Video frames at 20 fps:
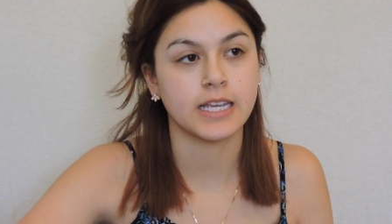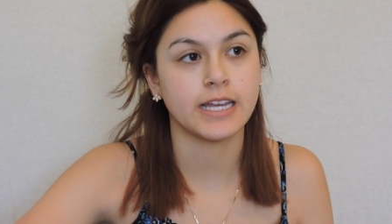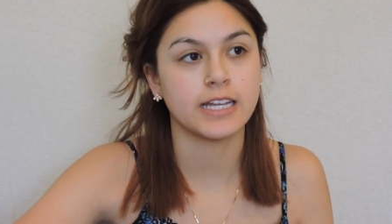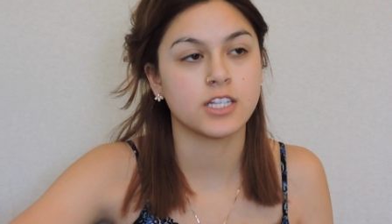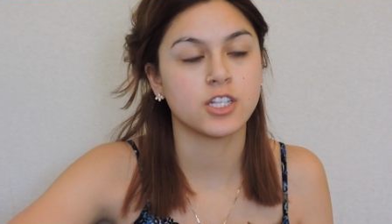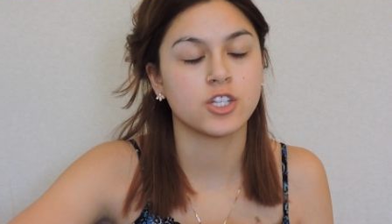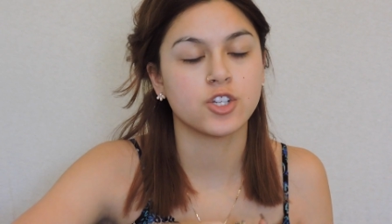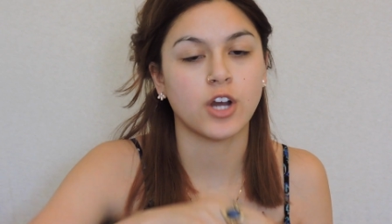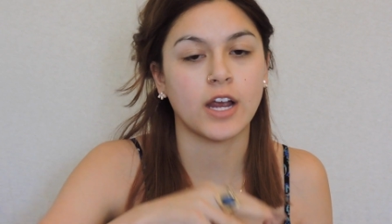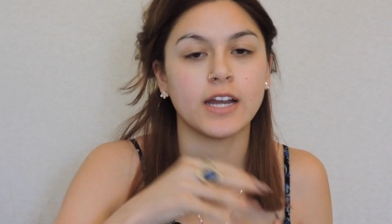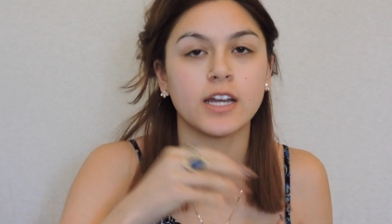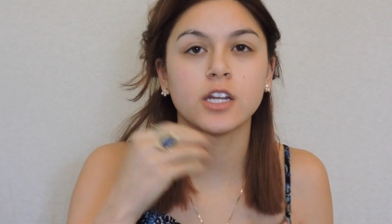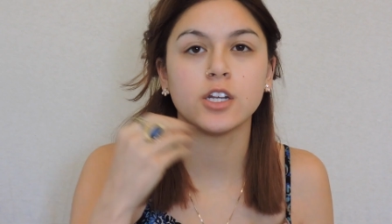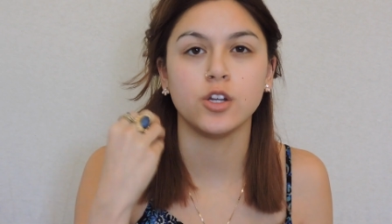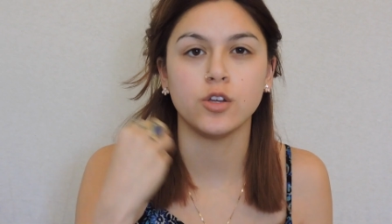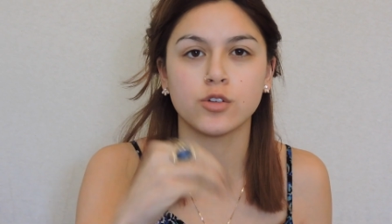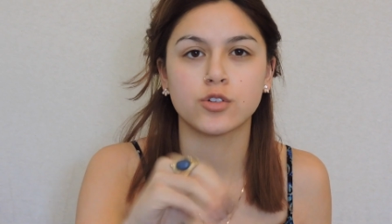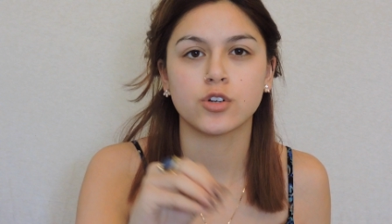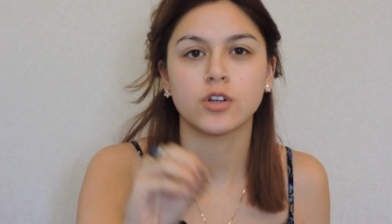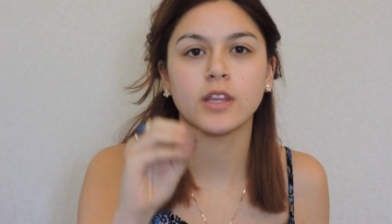it's trying
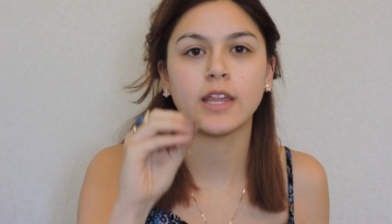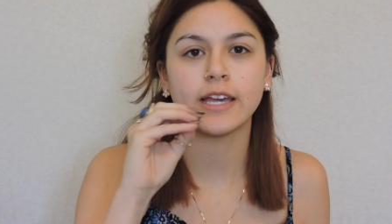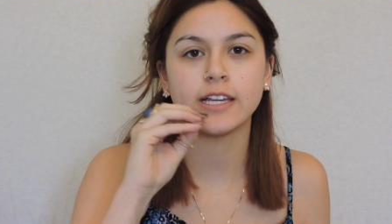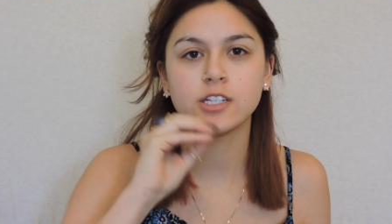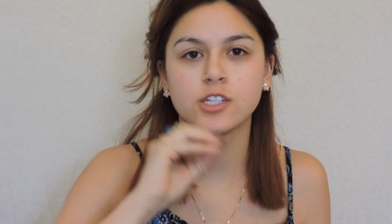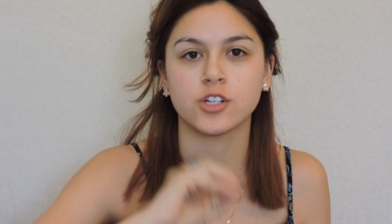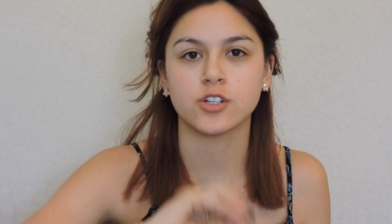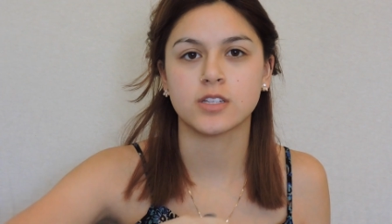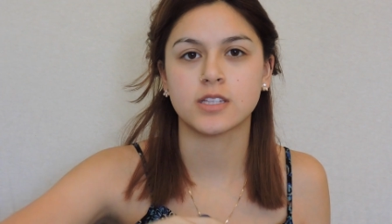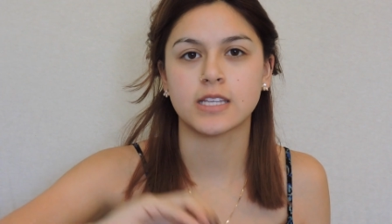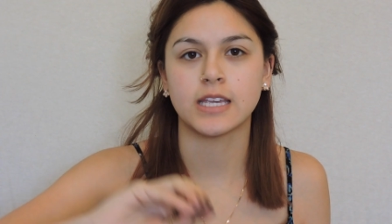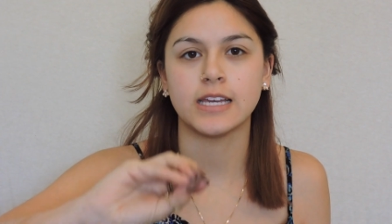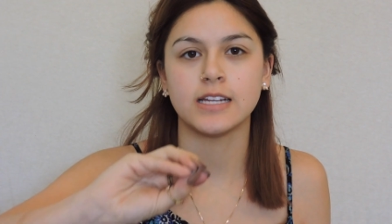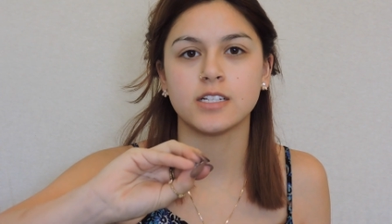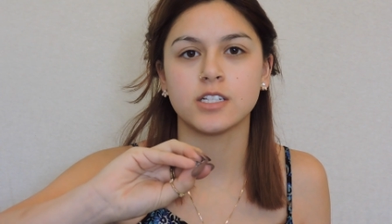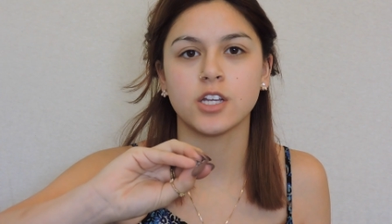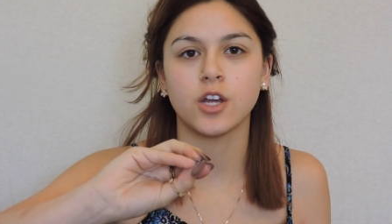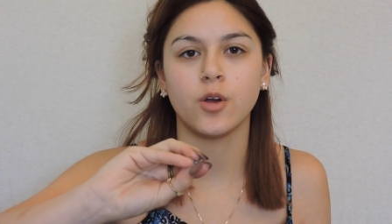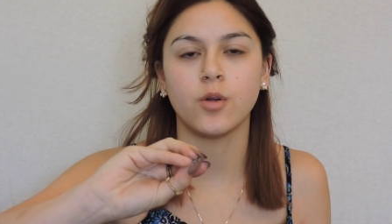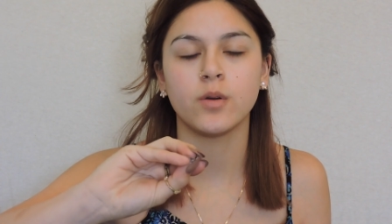to neutralize your
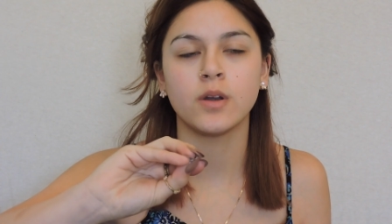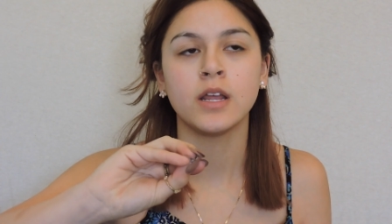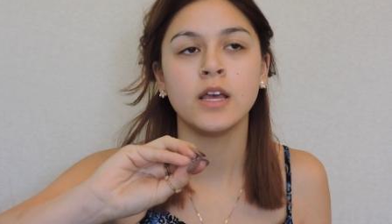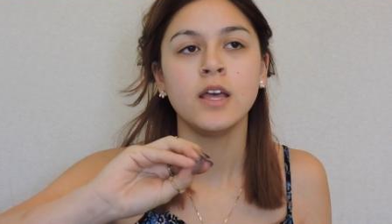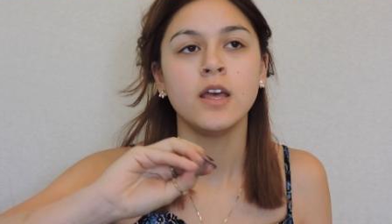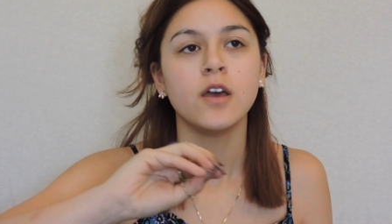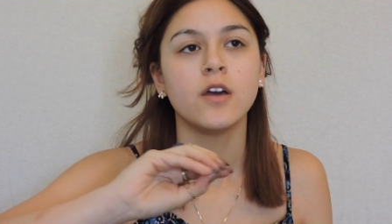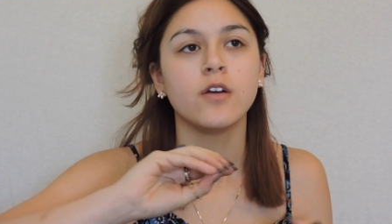skin tone